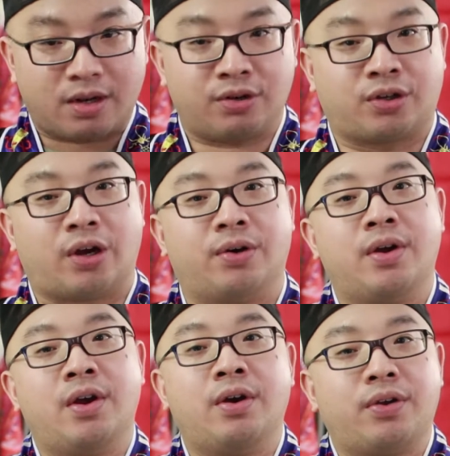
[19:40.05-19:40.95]
So
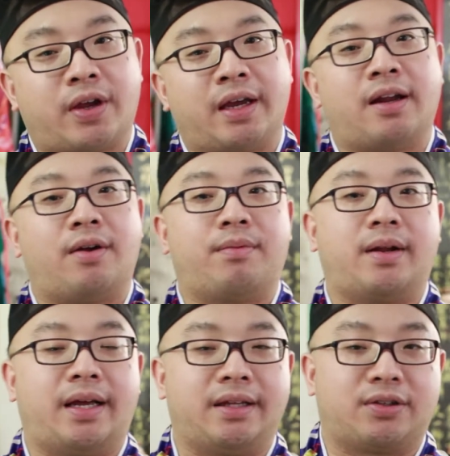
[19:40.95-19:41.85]
you cannot
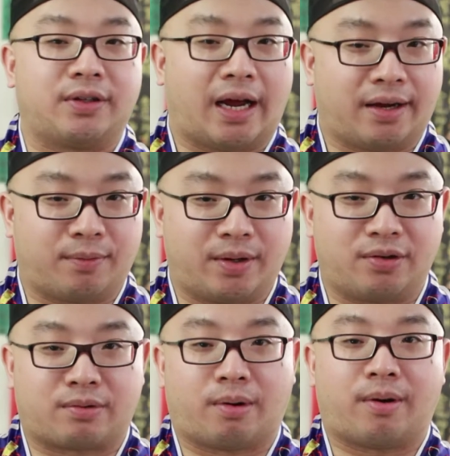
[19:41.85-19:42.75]
really do that when
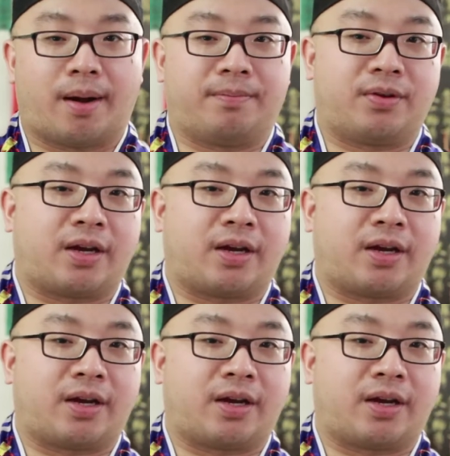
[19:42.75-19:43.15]
you grow up.